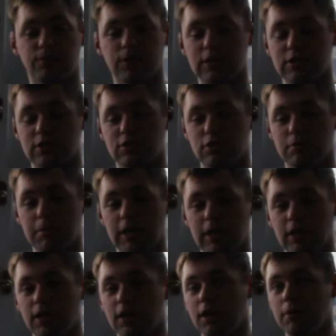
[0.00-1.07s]
things are going to
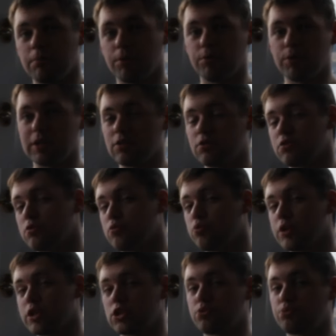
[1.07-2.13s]
be. But we don't know
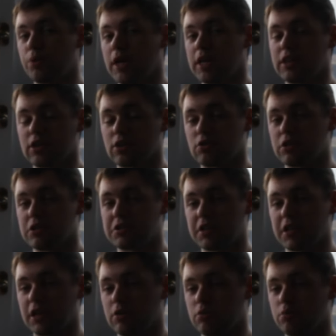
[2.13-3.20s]
which way they're going to
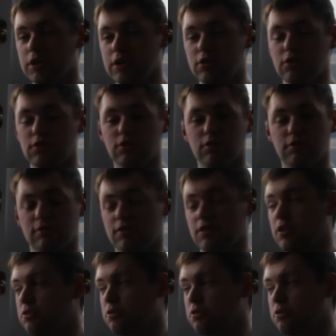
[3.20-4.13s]
turn. We could go to a